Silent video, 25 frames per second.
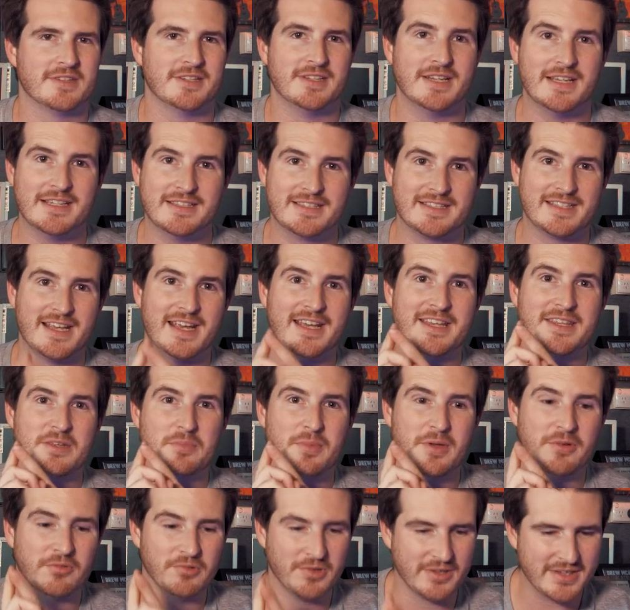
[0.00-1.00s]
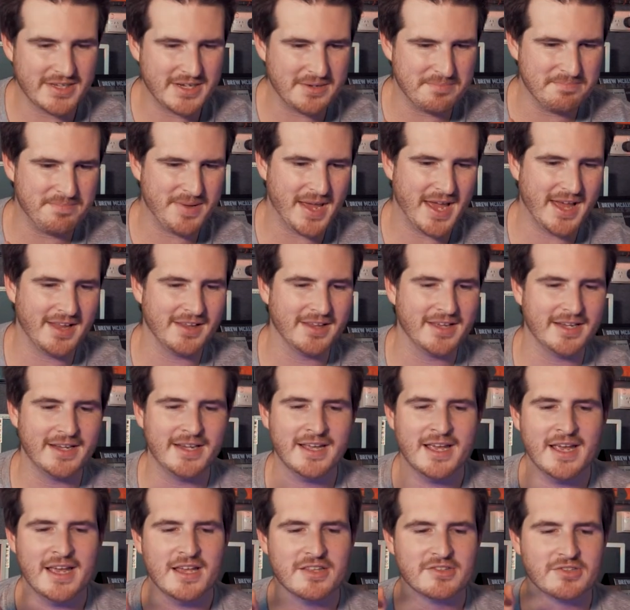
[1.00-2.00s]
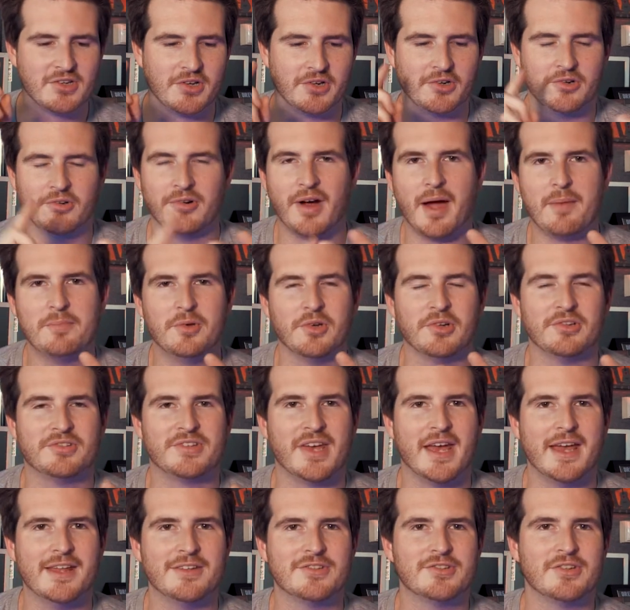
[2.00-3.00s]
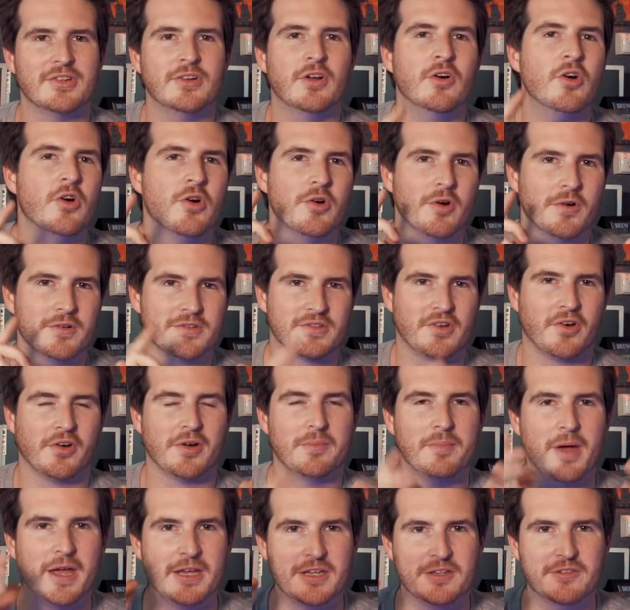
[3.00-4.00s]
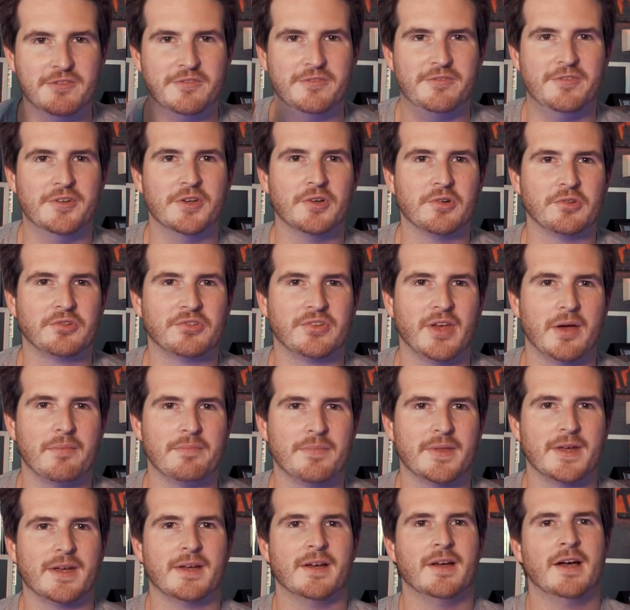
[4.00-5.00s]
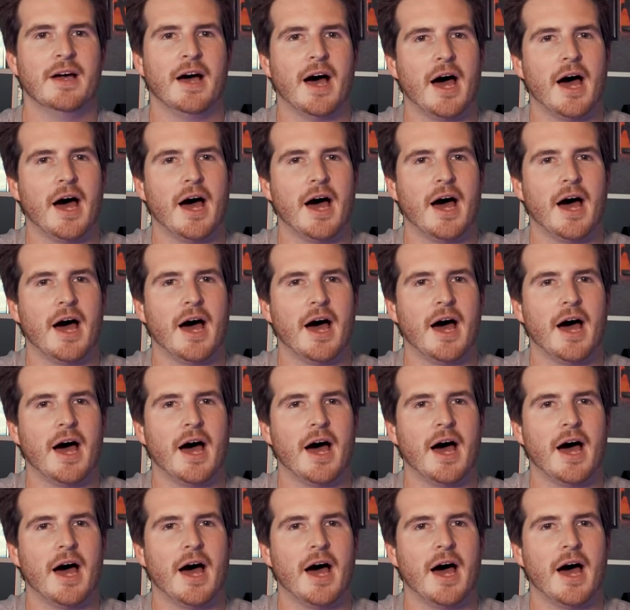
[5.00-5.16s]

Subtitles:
It needs to either be really compelling, it's got to grab your attention, or it's got to make you feel something.